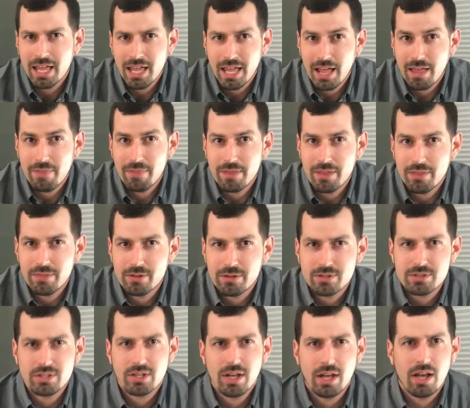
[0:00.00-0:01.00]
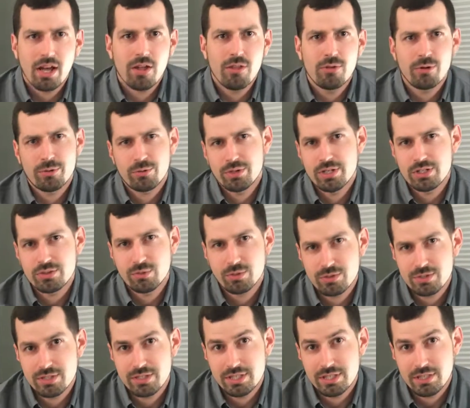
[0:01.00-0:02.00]
And then there's other
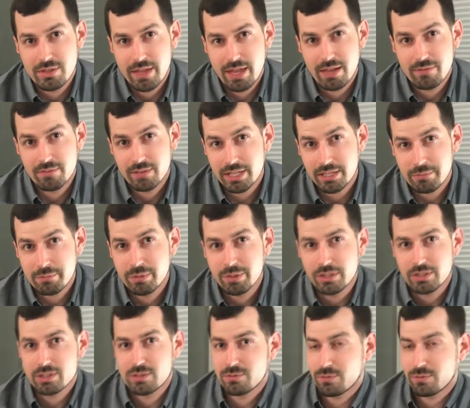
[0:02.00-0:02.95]
resources that you have, like books.